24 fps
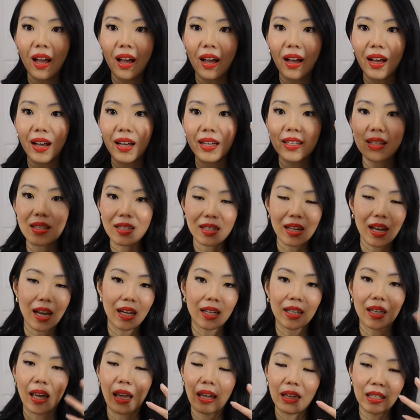I
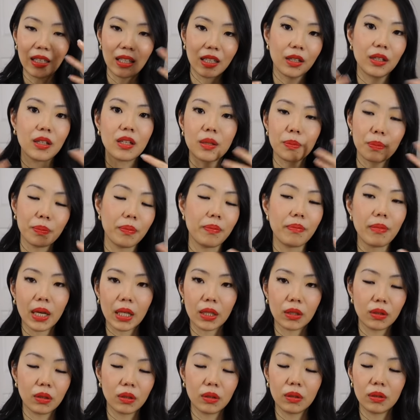stack any
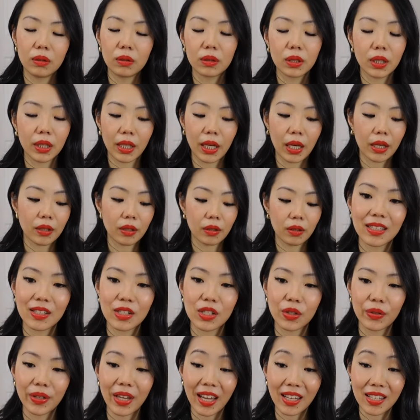metal together.
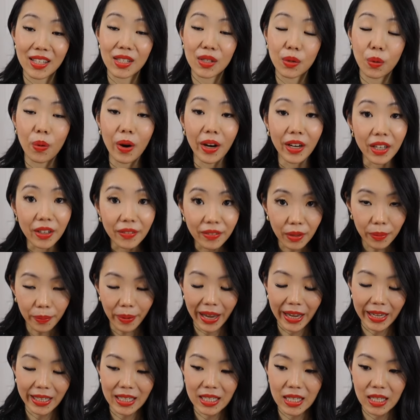So yes, one of the
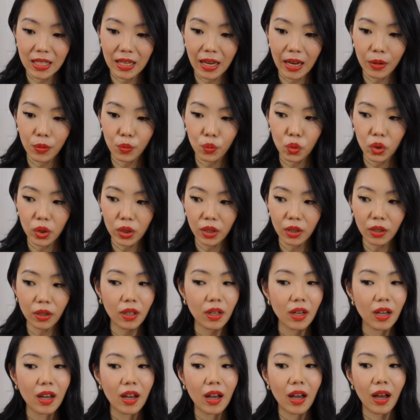bags that will
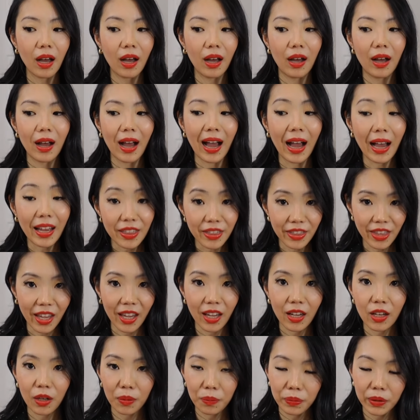uh, I
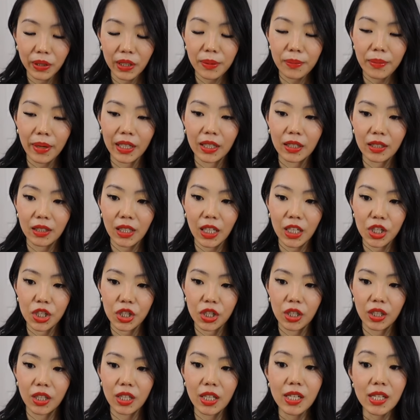think complete my
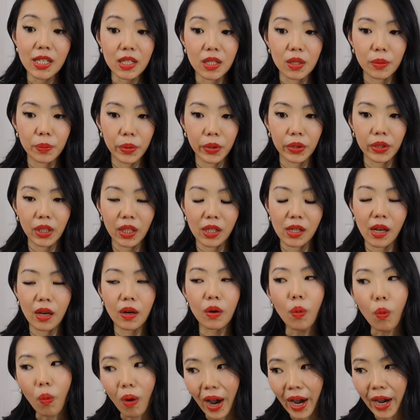collection is the Birkin.
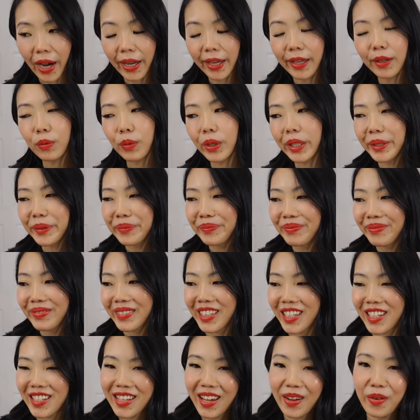And why? Well,
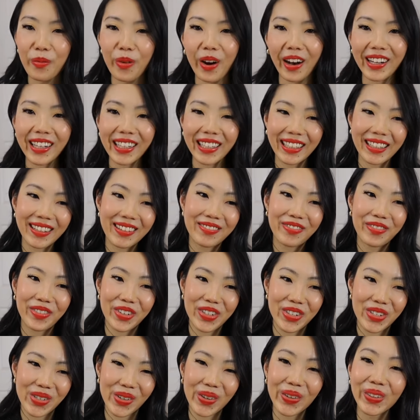because I wanted it for
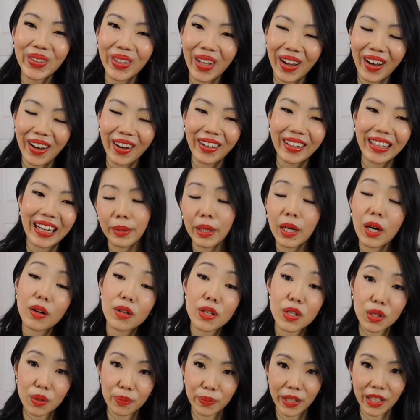so long, but
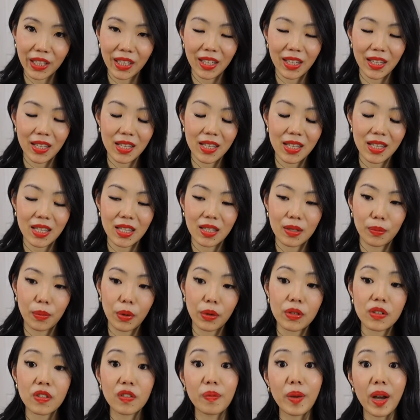also because
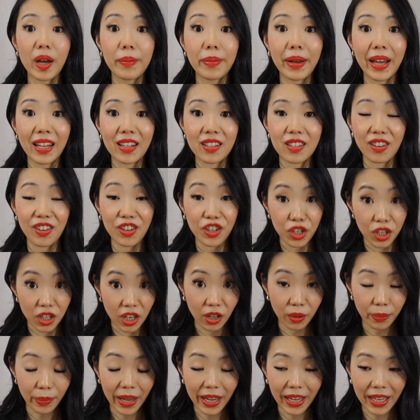most of my bags are
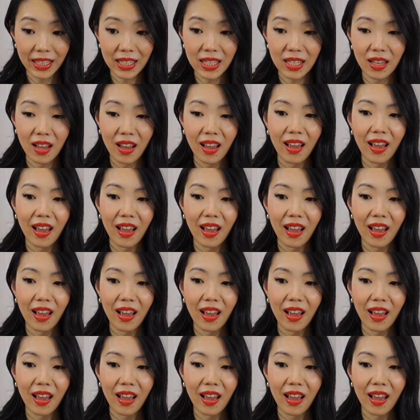Chanel bags